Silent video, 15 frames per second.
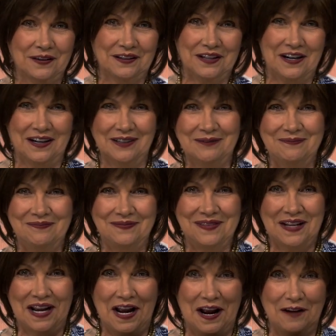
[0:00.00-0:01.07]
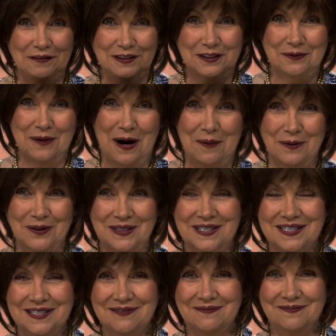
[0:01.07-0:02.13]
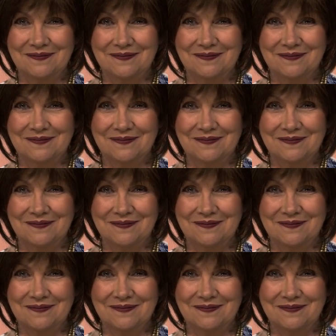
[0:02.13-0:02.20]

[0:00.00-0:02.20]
in law, Evelyn Roberts,